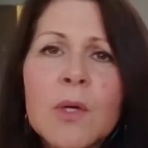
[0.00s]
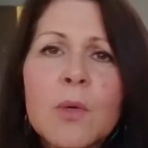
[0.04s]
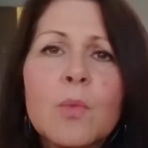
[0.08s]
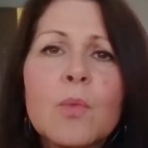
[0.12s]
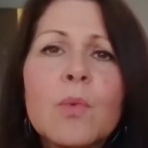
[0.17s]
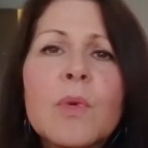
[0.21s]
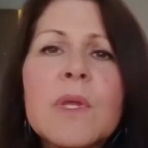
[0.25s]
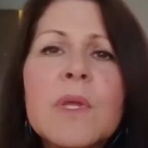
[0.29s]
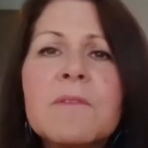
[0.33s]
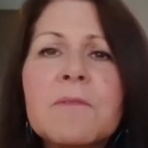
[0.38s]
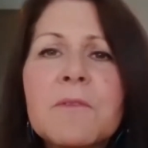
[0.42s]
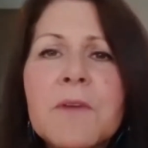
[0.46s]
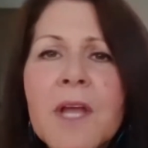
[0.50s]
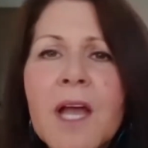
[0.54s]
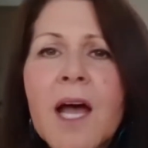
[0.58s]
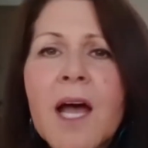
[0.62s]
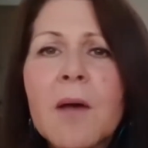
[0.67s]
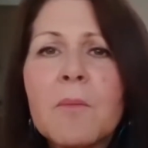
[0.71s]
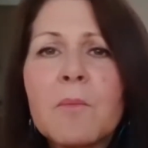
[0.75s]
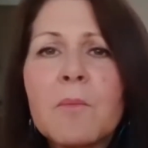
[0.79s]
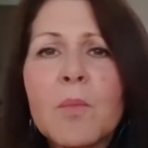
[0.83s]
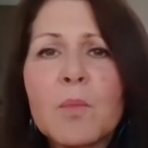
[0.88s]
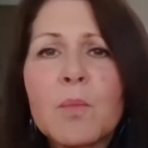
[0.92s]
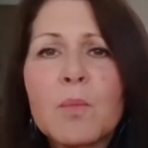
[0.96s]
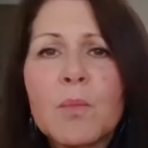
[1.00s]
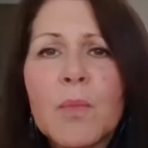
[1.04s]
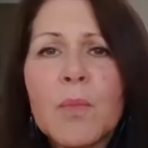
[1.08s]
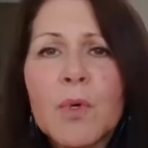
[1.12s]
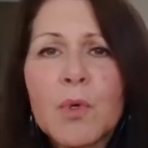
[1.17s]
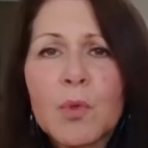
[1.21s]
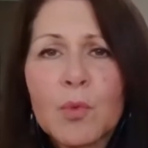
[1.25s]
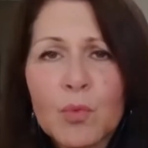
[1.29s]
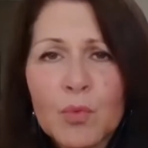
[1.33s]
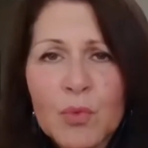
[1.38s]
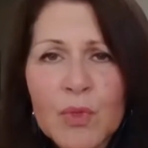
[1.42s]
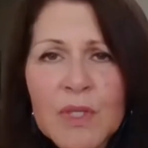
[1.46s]
We've come
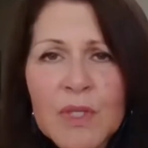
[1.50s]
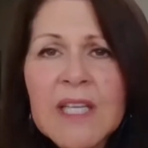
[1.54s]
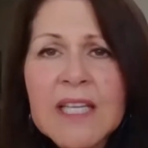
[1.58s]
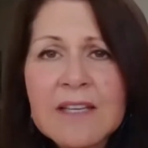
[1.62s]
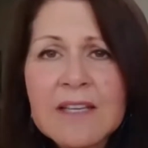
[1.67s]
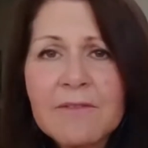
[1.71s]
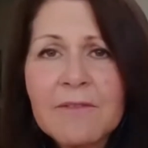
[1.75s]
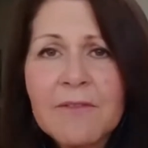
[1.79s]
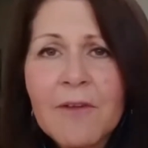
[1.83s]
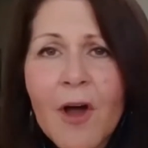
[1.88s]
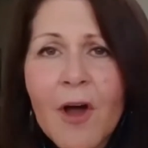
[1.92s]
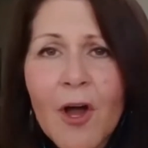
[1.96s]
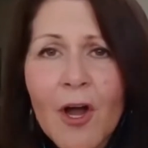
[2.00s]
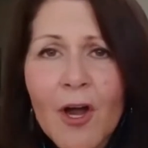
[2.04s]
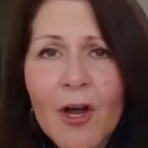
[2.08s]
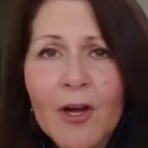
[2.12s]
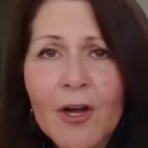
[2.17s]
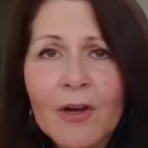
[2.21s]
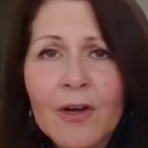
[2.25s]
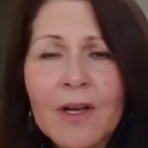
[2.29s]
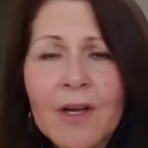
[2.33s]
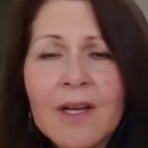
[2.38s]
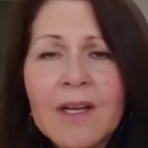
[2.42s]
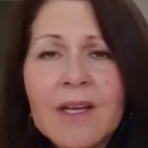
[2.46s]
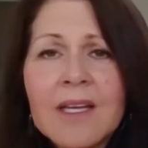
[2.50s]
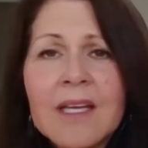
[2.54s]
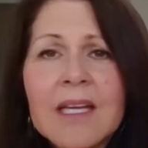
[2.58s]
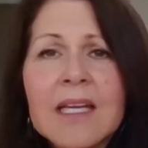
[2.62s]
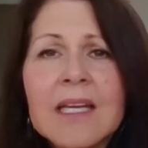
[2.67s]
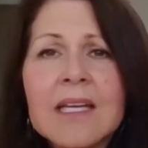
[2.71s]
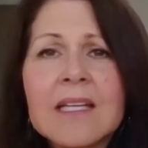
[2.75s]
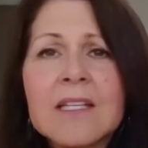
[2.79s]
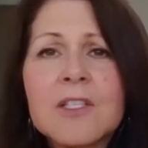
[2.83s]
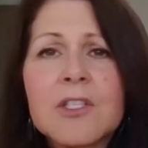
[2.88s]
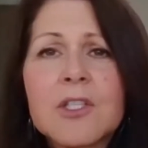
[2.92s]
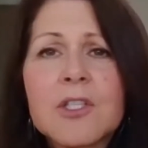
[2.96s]
really far
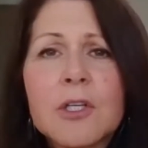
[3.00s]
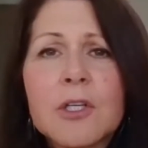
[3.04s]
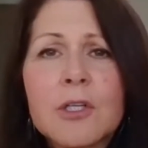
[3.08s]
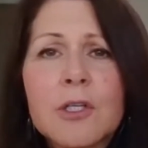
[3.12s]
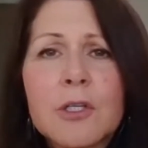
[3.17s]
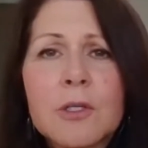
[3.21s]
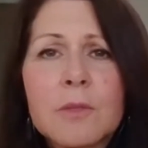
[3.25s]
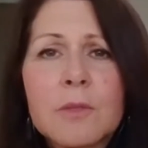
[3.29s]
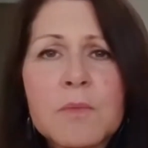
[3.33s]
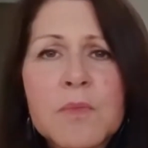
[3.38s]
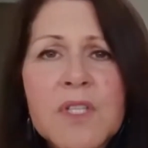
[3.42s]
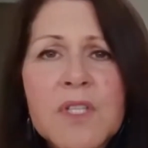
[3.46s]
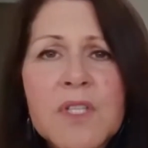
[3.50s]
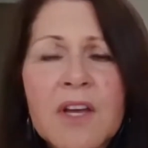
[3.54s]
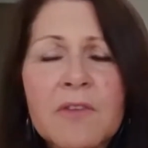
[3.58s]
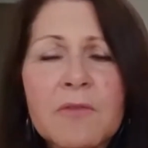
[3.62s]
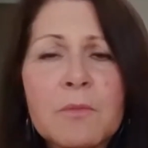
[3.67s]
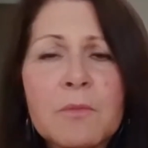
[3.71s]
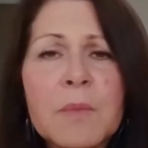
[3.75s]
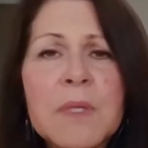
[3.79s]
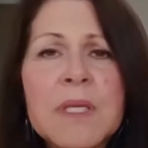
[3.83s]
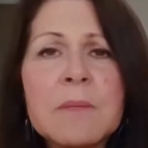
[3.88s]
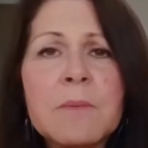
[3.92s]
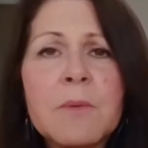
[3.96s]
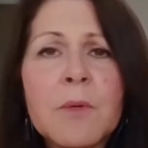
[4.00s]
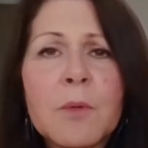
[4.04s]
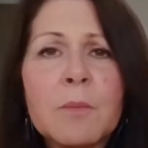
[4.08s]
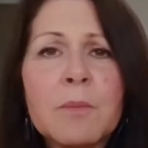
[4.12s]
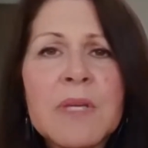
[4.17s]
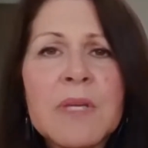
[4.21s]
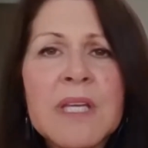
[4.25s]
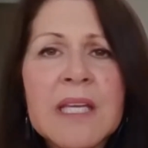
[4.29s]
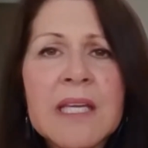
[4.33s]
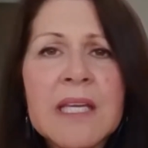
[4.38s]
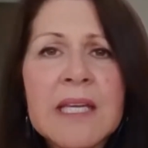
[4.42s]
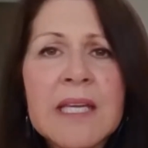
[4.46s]
in terms of people
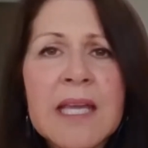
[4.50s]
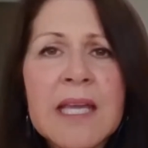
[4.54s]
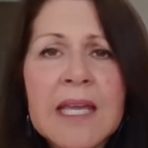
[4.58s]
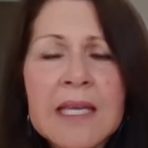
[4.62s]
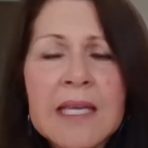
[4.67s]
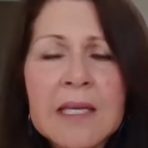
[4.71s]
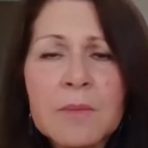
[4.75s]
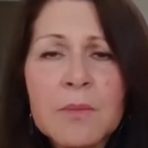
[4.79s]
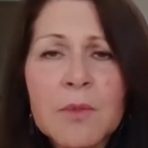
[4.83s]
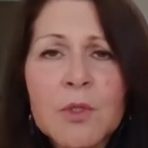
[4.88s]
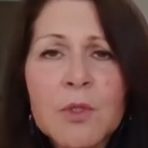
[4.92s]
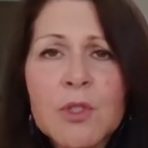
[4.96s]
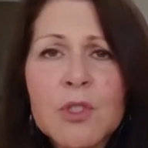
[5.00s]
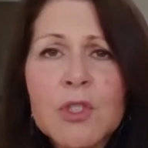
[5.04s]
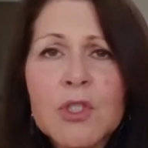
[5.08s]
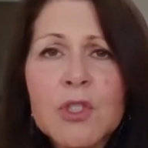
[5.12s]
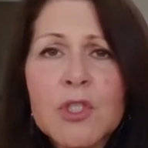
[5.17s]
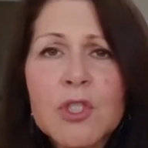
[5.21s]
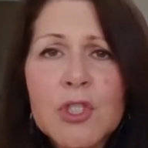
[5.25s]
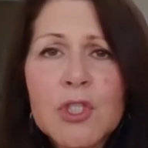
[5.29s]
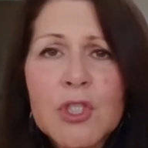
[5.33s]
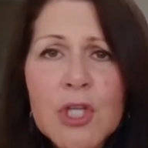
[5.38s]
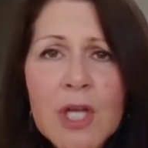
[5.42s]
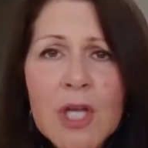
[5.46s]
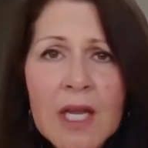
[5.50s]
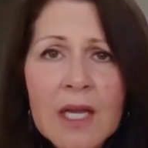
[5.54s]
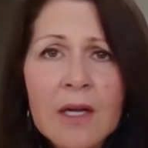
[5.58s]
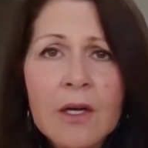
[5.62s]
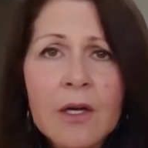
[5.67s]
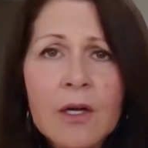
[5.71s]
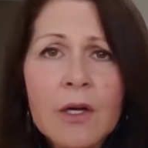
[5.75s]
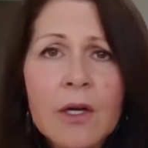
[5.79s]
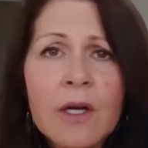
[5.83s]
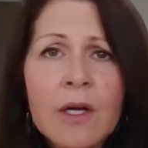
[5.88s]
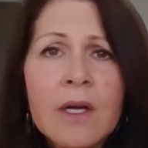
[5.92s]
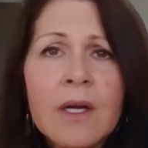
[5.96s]
being able to
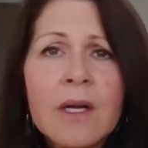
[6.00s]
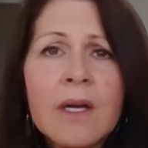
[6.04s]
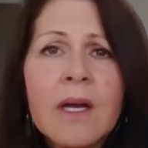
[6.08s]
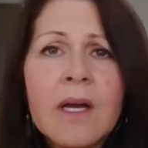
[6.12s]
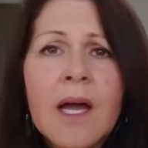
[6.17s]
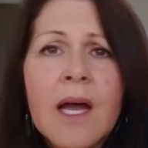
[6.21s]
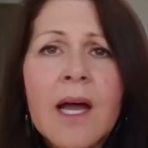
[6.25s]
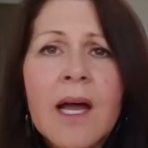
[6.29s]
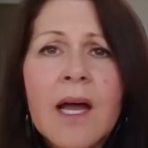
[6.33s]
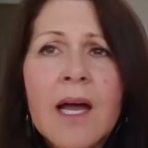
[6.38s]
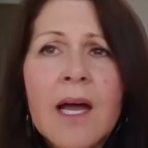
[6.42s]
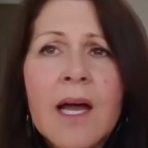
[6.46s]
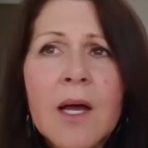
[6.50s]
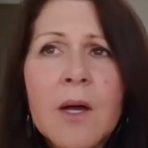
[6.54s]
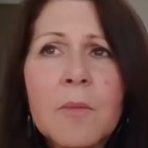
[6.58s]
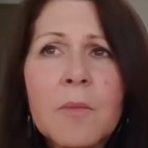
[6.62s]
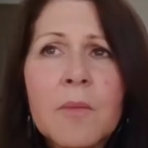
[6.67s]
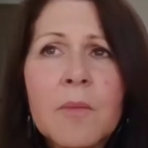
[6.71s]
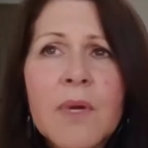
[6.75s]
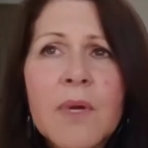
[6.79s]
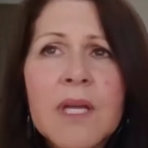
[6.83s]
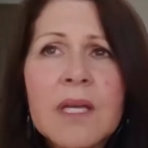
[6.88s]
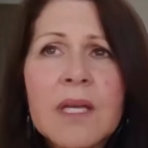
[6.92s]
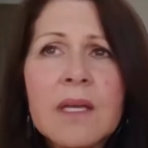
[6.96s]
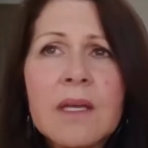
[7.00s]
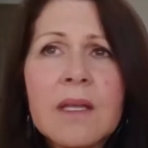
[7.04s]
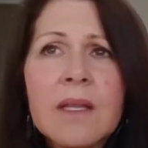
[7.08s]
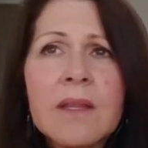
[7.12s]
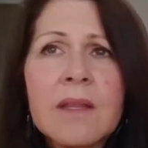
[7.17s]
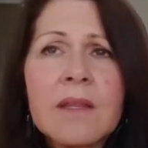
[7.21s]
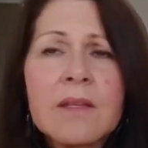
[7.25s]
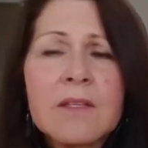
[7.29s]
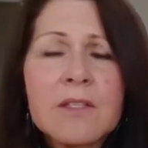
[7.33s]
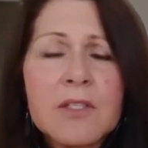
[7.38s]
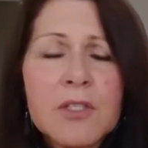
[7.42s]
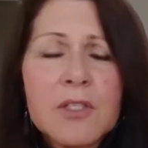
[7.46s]
share um,
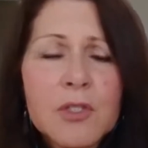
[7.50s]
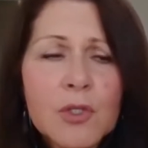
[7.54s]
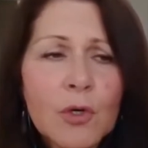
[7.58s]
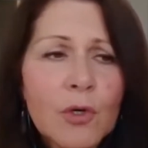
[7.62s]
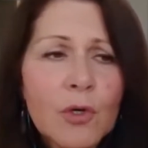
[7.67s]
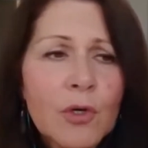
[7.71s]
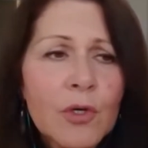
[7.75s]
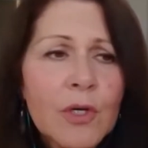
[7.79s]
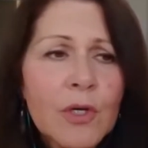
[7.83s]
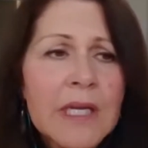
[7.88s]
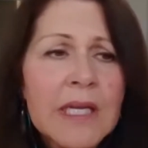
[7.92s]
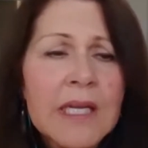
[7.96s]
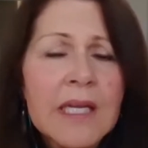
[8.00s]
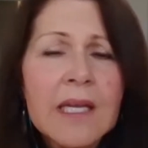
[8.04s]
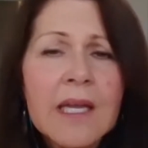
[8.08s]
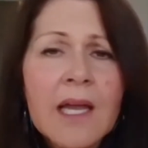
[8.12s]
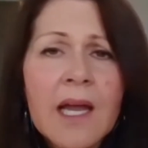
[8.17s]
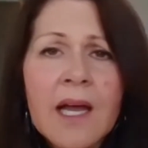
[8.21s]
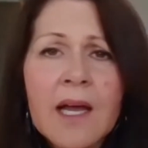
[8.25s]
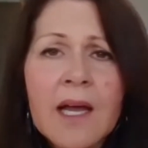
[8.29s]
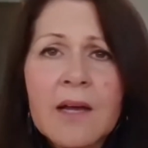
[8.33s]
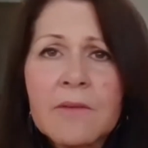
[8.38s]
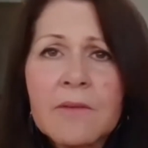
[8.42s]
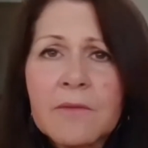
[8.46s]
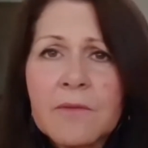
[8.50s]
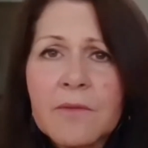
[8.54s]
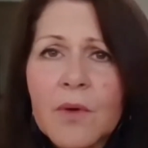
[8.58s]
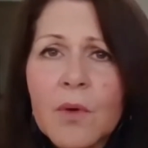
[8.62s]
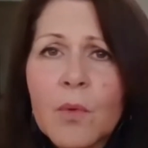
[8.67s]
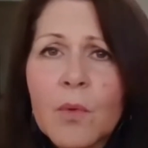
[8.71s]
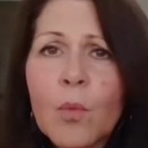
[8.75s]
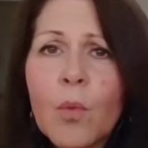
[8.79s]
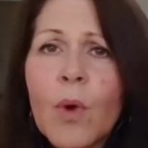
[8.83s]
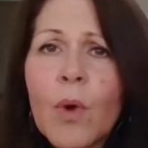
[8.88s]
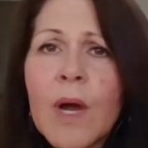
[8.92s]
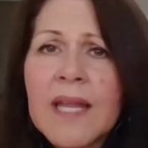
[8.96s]
the story of
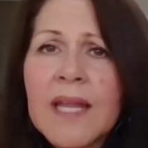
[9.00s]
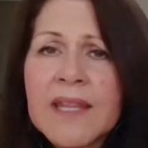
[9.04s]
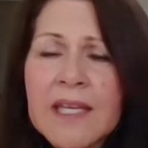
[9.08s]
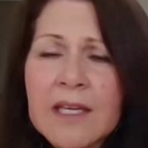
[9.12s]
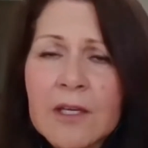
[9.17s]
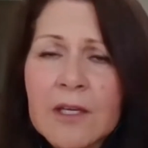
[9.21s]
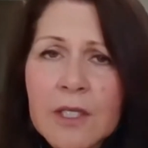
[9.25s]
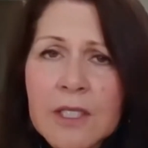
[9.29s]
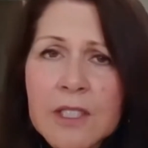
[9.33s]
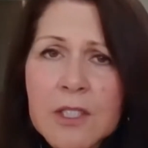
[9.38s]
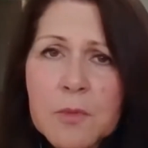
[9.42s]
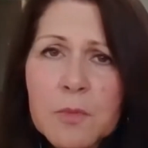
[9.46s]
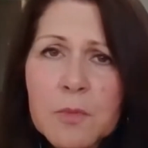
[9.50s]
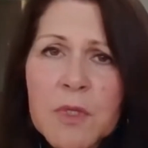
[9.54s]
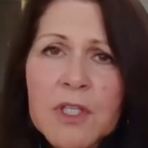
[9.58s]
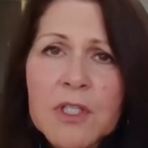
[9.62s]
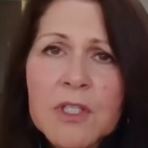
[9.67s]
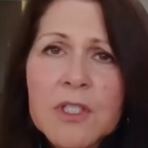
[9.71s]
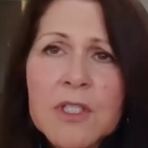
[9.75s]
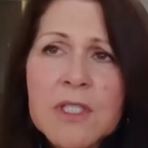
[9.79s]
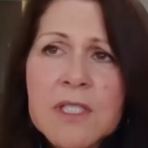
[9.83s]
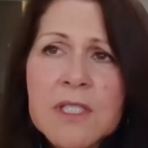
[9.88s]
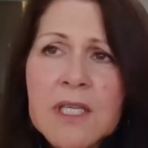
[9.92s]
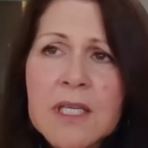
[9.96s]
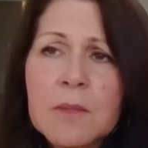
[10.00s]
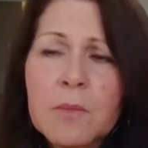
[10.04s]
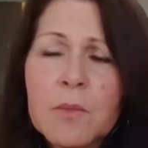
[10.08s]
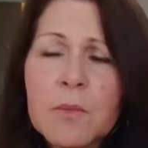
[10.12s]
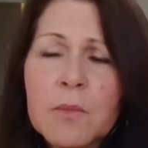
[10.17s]
what they're experiencing.